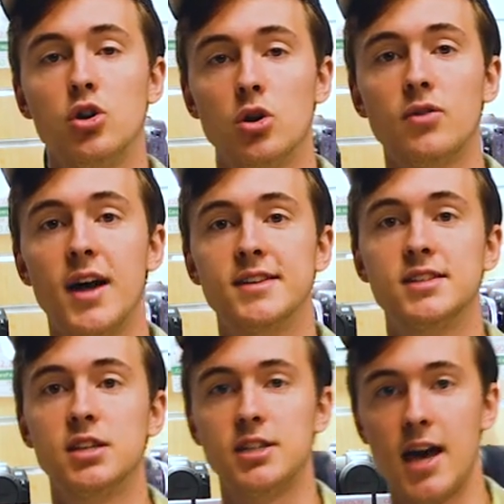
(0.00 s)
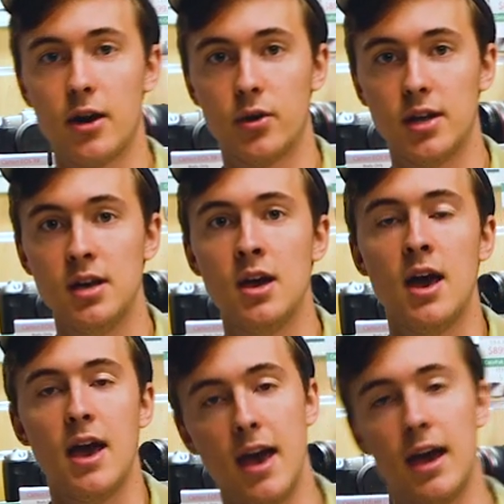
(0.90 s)
your lens's integrity
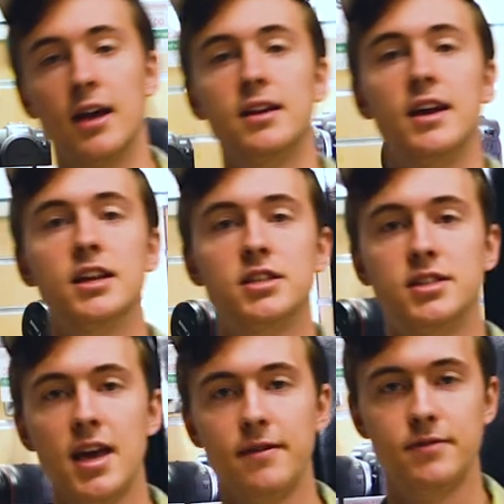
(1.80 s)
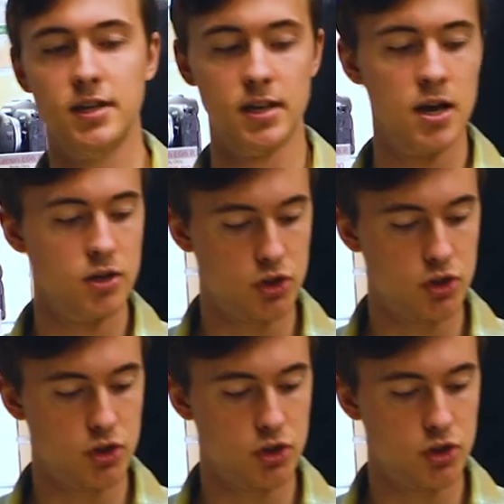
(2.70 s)
and its safety?